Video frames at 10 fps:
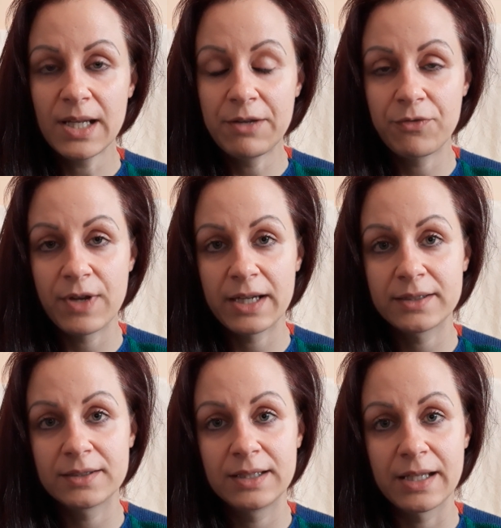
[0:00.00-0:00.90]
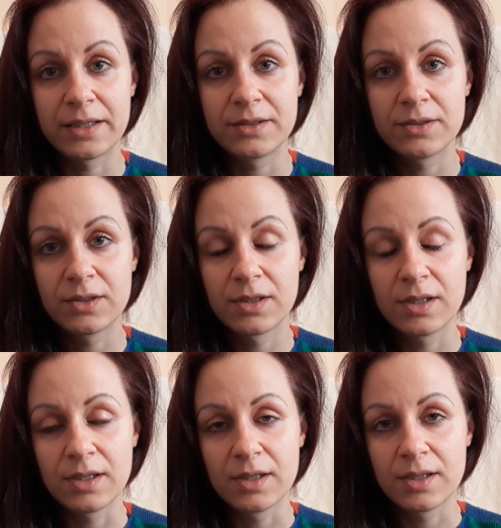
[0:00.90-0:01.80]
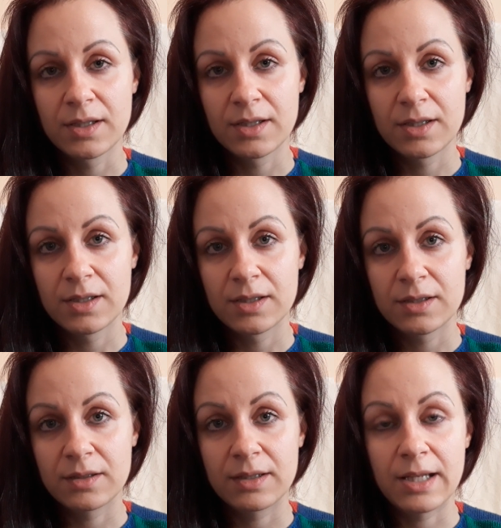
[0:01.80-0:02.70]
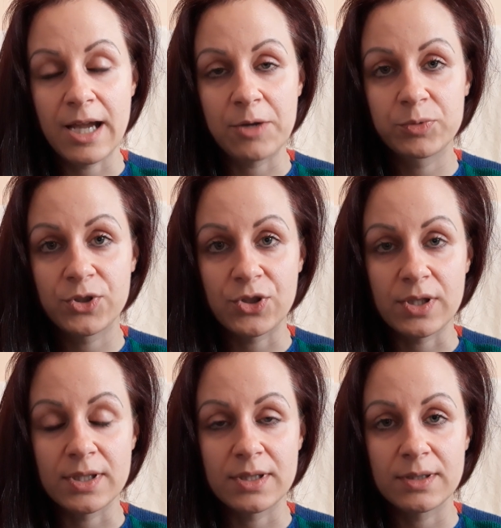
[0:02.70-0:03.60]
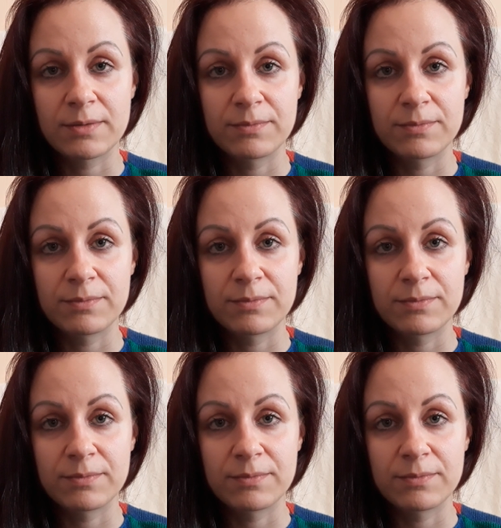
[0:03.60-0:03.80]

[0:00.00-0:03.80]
effect that the doubt just